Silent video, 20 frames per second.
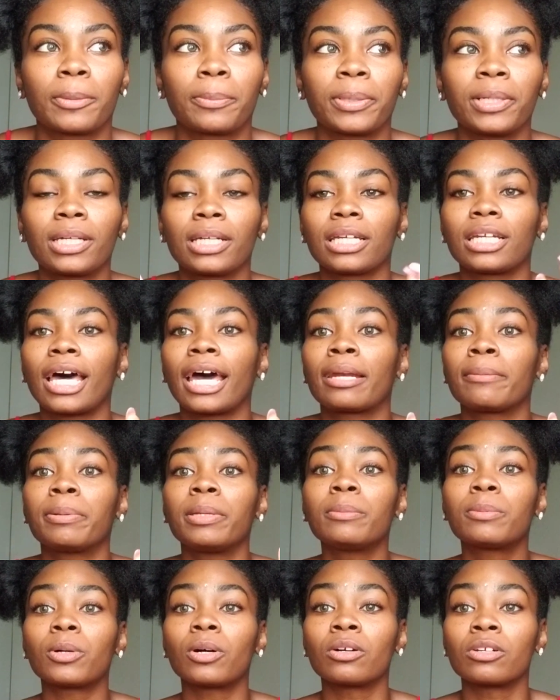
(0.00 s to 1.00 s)
put a lot of
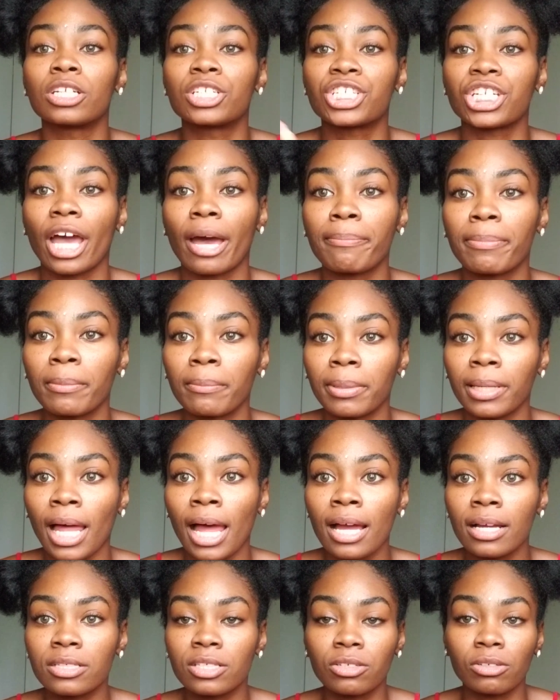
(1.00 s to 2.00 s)
people on the chopping
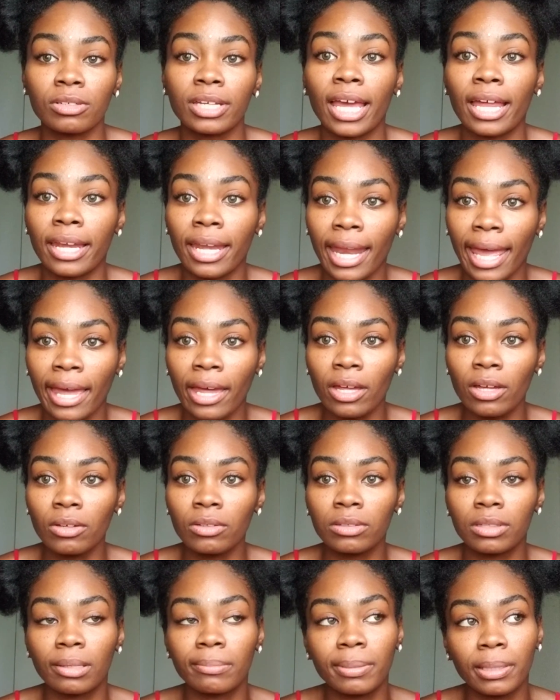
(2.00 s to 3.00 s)
block, so that
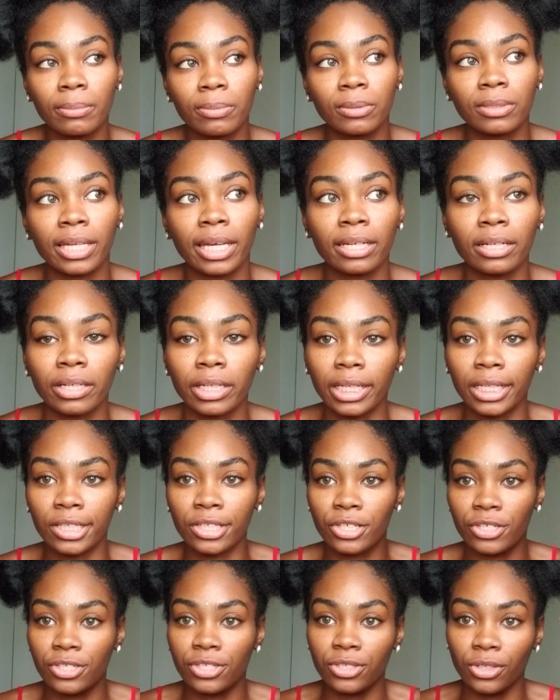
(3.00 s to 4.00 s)
now the people that are in
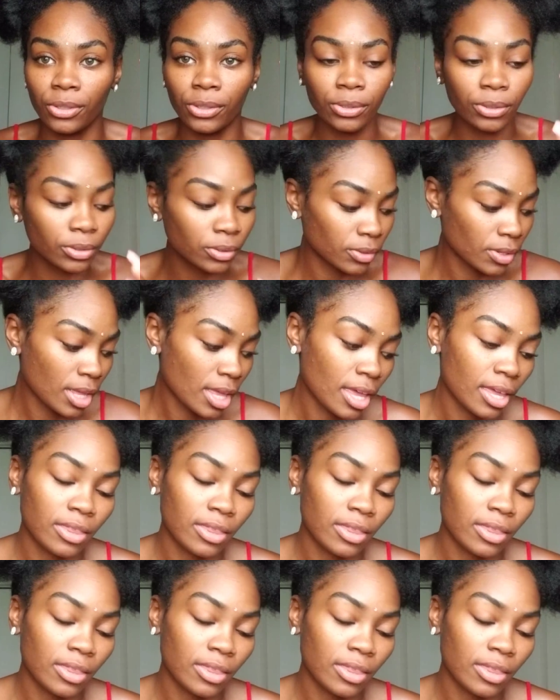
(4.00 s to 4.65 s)
your circle,